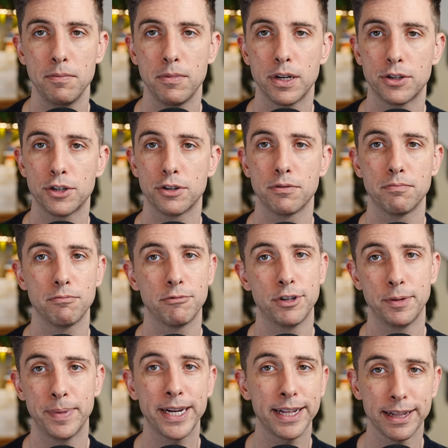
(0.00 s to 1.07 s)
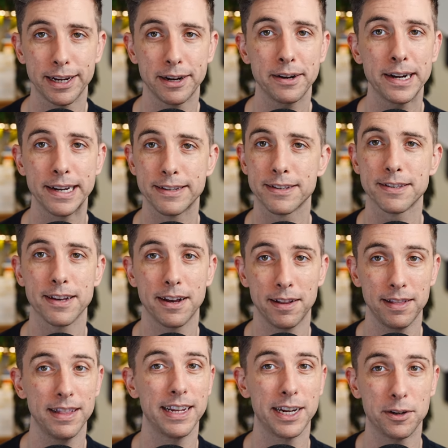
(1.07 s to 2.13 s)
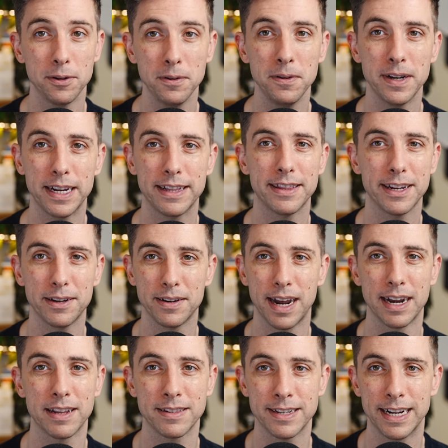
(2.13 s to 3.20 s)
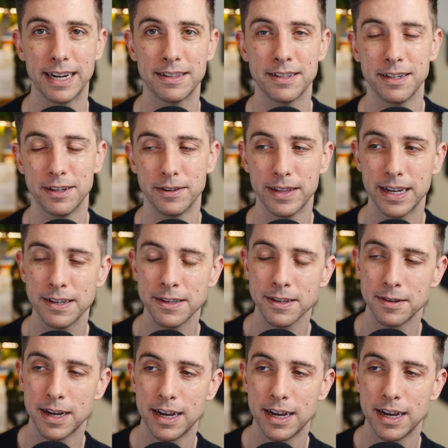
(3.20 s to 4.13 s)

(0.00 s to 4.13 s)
which to be clear is illegal in the United States to do this,